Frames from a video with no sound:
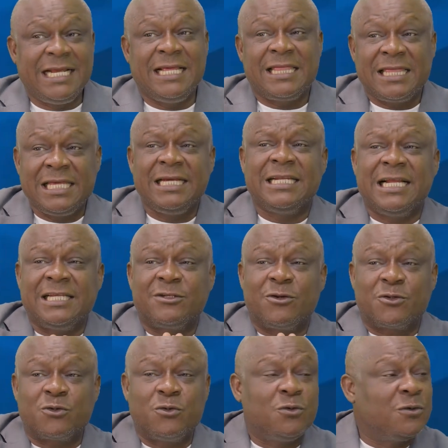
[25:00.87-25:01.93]
And I think
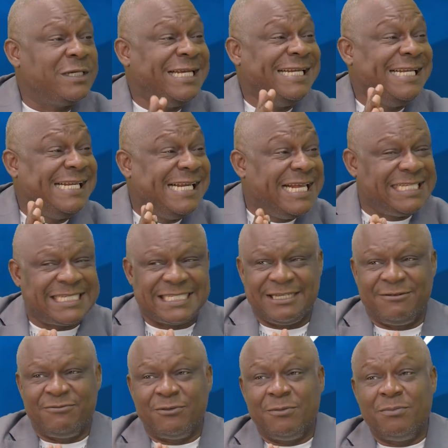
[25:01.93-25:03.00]
that's also a
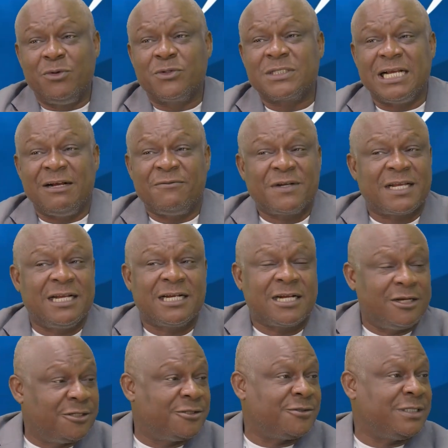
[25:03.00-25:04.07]
lesson for most African
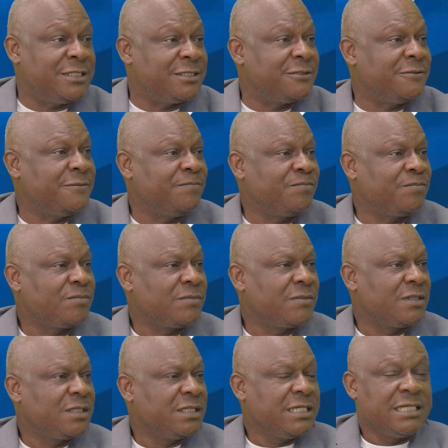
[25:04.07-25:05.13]
countries,
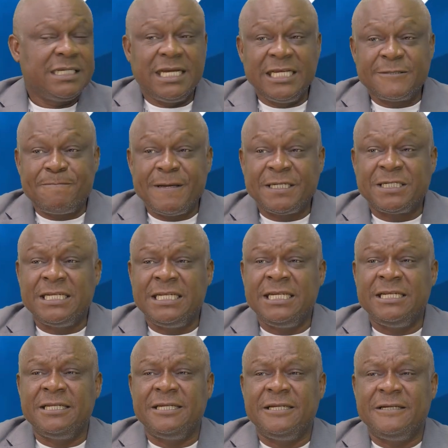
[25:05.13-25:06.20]

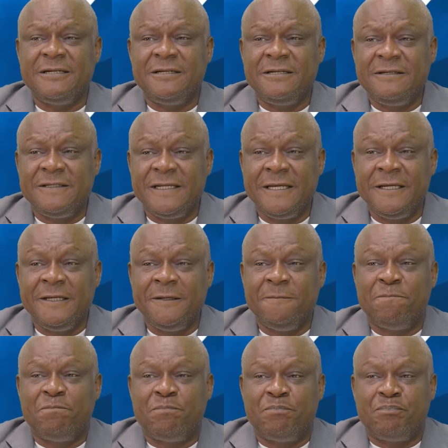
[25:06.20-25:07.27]
especially
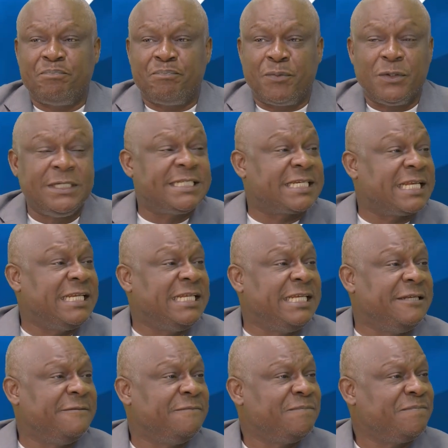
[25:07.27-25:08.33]
the
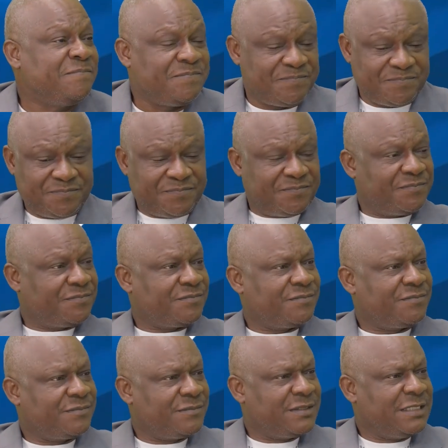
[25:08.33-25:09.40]
politically
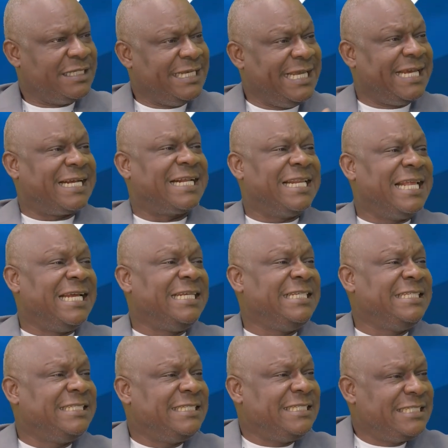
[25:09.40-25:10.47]

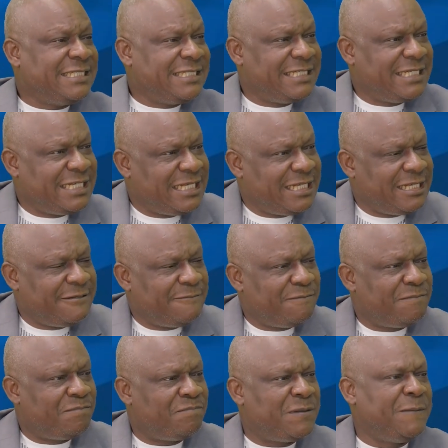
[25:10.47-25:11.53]
inclined
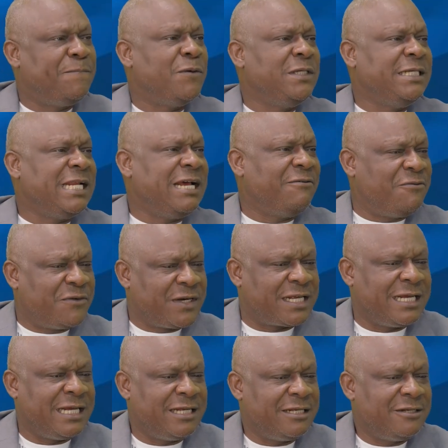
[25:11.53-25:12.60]
people in
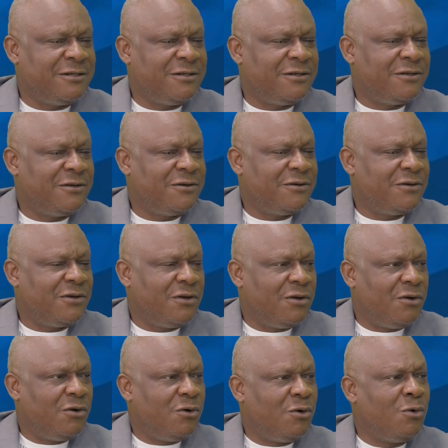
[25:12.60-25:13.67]
Africa
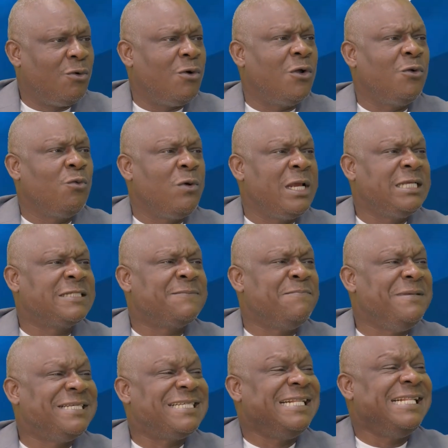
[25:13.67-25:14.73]
who
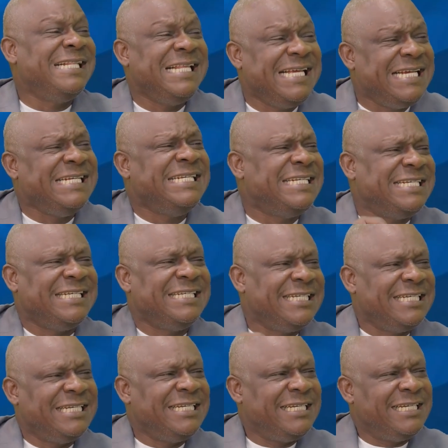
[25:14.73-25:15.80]
always mislead